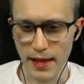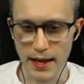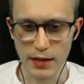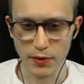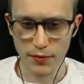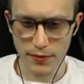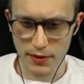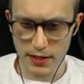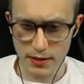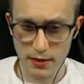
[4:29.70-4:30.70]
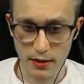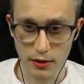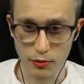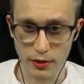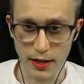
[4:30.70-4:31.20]
At level 15,
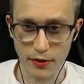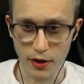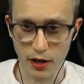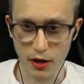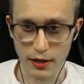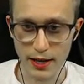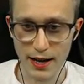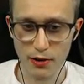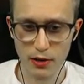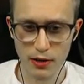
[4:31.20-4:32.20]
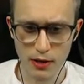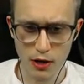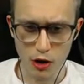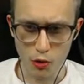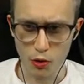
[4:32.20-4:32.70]
you can either unlock Howl
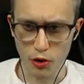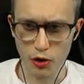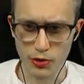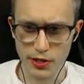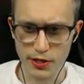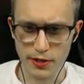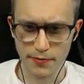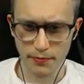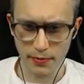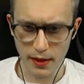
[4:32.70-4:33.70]
or Nosier.